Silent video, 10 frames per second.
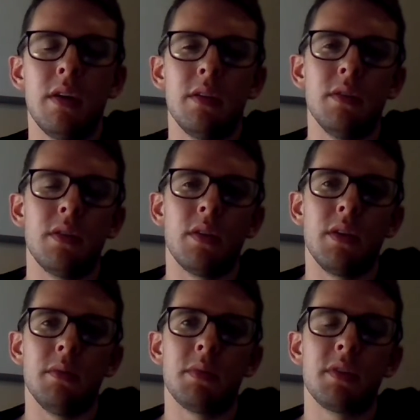
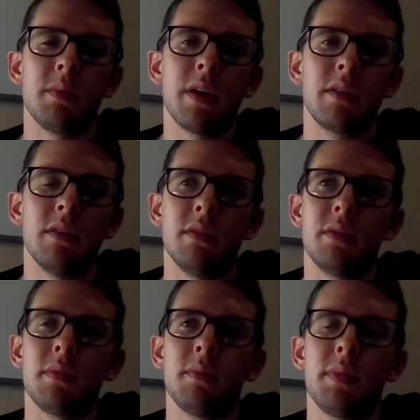Newtonian
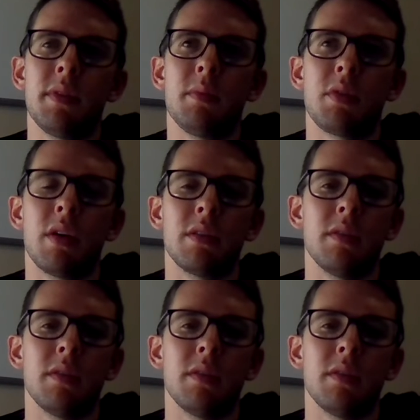perspective, the product